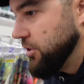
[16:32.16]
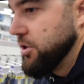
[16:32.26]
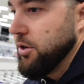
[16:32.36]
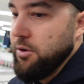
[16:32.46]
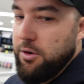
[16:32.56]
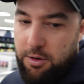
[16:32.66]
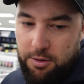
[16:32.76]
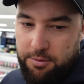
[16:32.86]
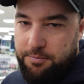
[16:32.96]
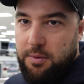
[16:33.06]
do
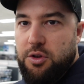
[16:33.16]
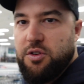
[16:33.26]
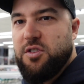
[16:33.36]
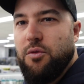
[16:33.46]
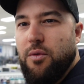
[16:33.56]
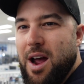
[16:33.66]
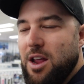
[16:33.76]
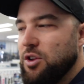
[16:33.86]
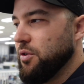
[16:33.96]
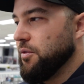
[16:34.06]
just a
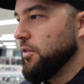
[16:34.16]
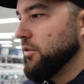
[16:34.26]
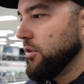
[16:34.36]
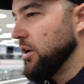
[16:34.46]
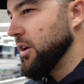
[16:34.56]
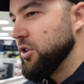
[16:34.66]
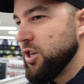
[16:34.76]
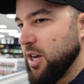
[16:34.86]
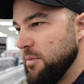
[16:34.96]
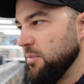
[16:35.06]
range of kind of
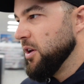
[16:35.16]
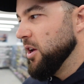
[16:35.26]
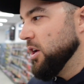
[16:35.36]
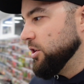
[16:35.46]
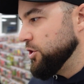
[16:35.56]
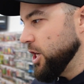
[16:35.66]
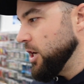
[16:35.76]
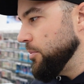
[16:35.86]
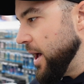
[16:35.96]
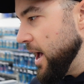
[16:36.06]
cheap
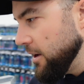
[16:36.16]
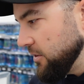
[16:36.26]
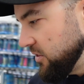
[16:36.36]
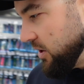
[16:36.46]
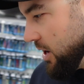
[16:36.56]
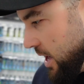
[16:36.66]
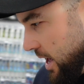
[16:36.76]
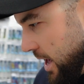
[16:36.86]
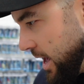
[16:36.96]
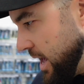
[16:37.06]
jig bags,
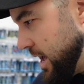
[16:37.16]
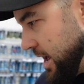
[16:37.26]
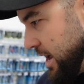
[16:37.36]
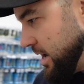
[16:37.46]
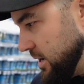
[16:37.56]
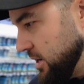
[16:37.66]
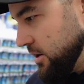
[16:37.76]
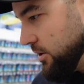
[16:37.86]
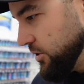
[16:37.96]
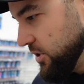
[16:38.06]
and
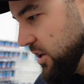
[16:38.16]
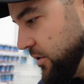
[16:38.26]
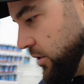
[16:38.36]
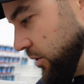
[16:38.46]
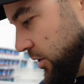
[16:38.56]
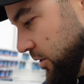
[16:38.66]
I'll just give you a look at